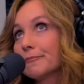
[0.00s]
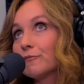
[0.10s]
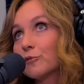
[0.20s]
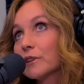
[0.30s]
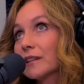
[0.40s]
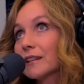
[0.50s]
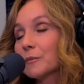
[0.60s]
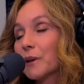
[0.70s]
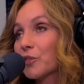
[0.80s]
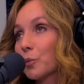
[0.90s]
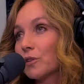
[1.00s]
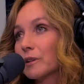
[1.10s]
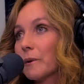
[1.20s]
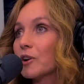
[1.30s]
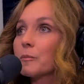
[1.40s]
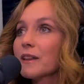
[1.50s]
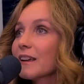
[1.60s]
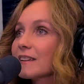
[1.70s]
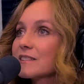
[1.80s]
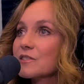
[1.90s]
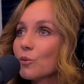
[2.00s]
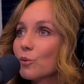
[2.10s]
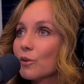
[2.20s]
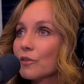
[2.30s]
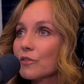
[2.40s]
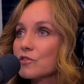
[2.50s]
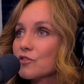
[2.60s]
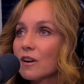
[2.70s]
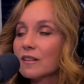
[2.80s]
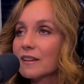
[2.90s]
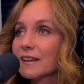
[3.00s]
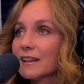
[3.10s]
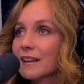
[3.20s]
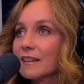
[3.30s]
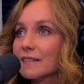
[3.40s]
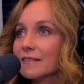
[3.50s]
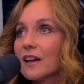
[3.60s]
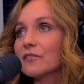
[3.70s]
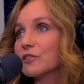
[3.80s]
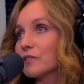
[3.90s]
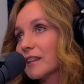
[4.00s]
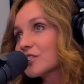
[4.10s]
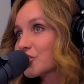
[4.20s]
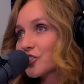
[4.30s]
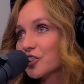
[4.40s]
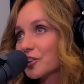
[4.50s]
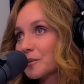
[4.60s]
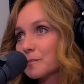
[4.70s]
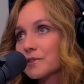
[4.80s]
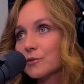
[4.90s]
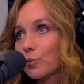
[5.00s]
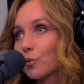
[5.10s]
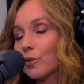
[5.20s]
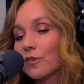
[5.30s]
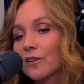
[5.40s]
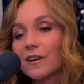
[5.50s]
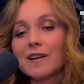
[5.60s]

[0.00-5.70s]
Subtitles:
really make the world a better place, or they're struggling in love and relationships, or